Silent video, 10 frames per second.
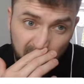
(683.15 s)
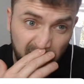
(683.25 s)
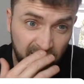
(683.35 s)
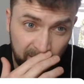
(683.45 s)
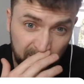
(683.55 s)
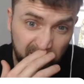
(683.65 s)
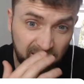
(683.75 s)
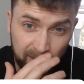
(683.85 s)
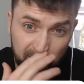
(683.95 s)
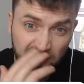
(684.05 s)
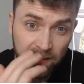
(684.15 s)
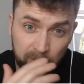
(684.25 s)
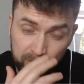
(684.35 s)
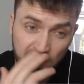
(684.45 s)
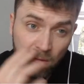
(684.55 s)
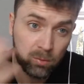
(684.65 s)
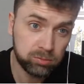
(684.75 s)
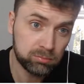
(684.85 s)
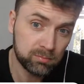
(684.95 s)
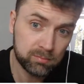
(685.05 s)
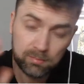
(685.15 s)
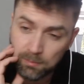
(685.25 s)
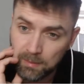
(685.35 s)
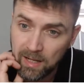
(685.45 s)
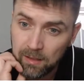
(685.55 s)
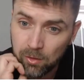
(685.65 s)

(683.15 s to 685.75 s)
I don't know, mate.